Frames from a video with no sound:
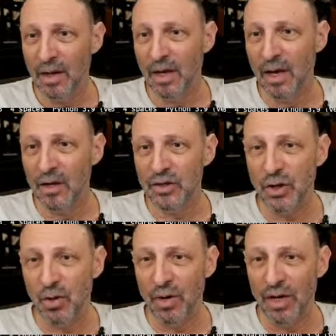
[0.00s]

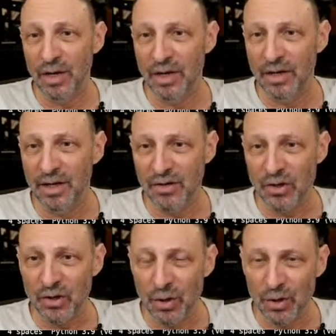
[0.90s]
So it does a
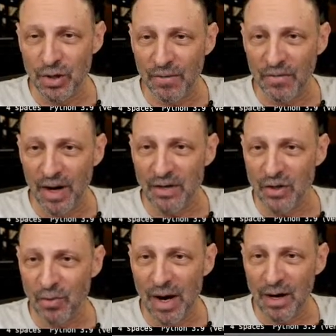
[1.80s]
search, it finds the
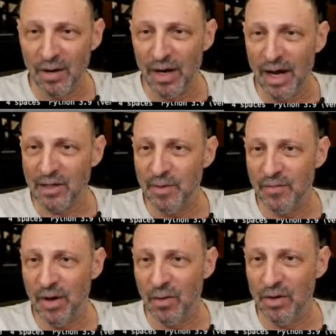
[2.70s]
record, it asks me if I
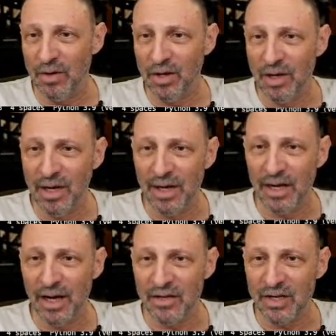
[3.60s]
want to delete, and
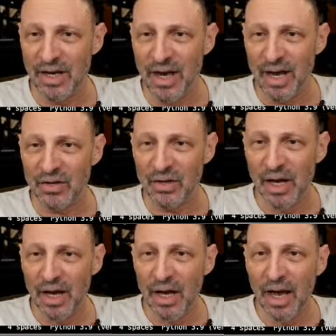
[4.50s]
I say yes.
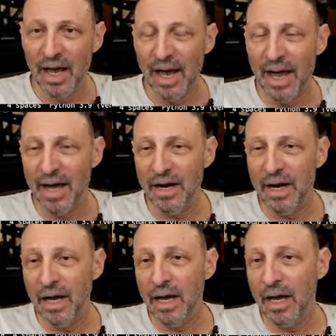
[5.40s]
And
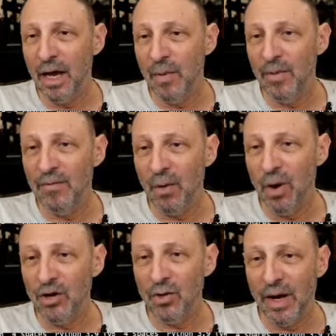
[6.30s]
if I want
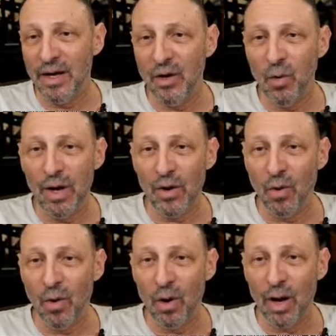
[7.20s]
to, I can quit,
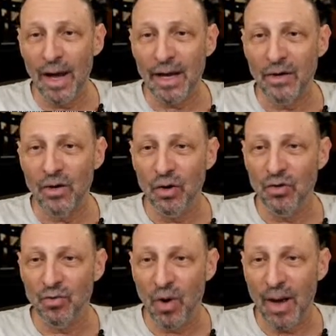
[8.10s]
or I can
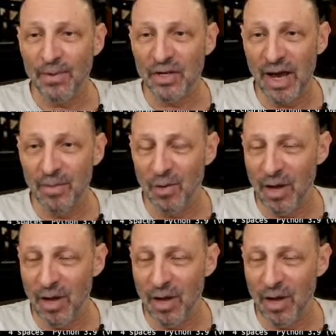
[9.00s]
drop table and